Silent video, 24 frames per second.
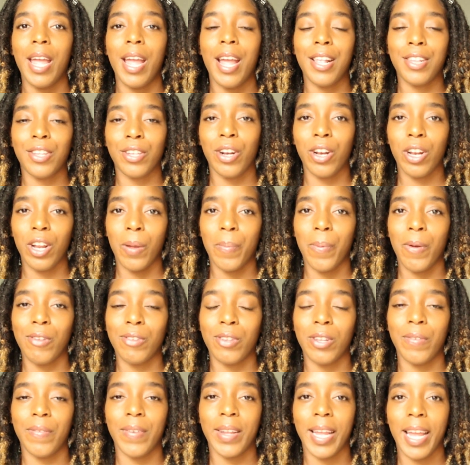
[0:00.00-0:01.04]
and turn on your
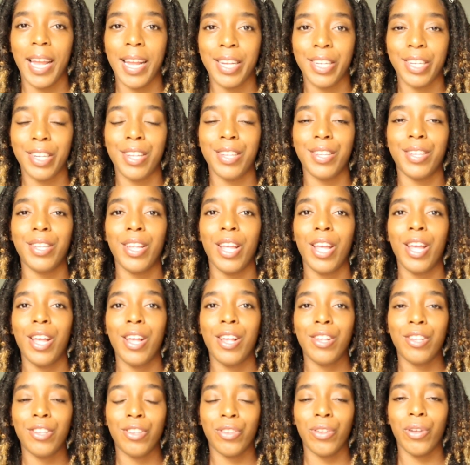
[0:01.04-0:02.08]
post notifications
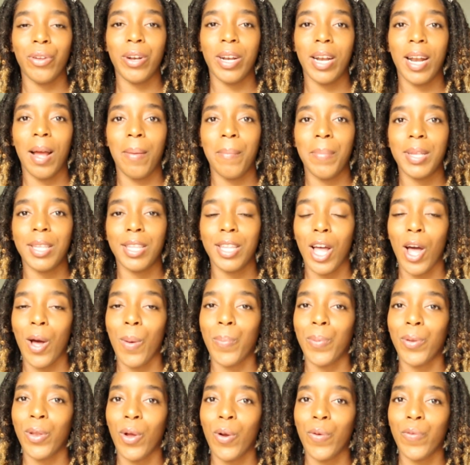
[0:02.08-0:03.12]
so you do not miss the
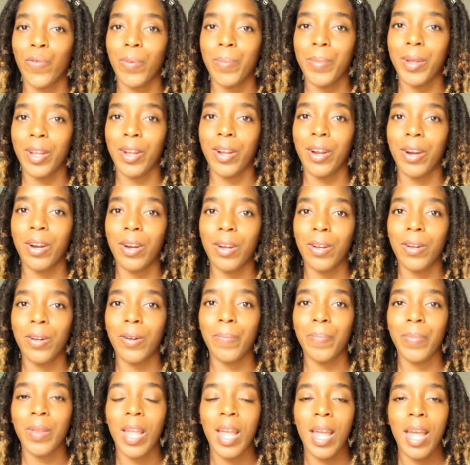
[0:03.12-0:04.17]
upload from your
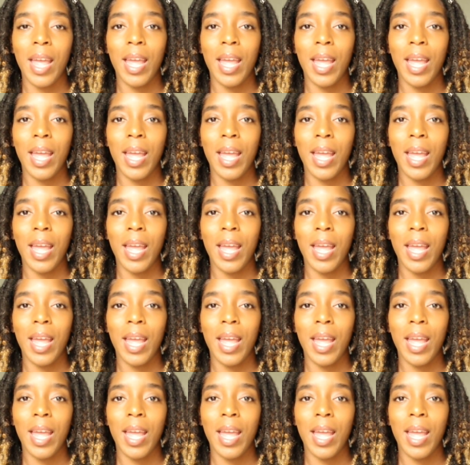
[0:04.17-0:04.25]
girl.